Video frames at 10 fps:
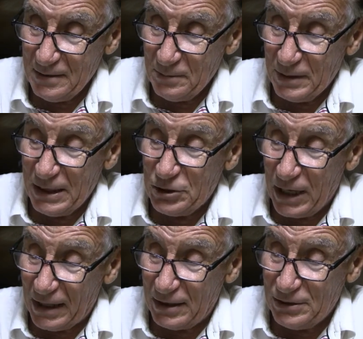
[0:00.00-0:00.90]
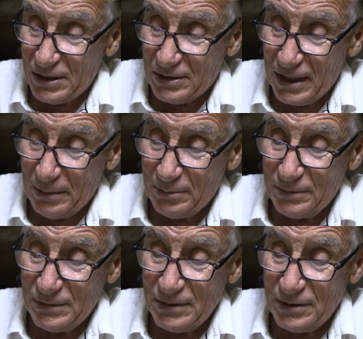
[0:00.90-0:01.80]
When he challenges
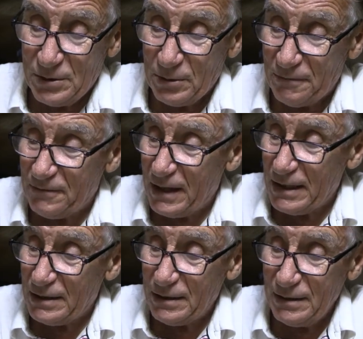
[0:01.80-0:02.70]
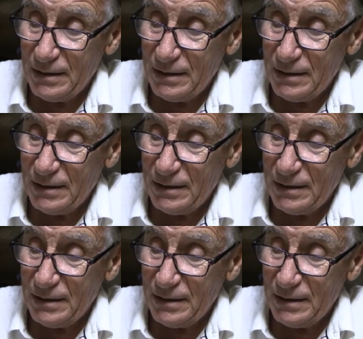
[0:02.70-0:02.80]
him to a fight,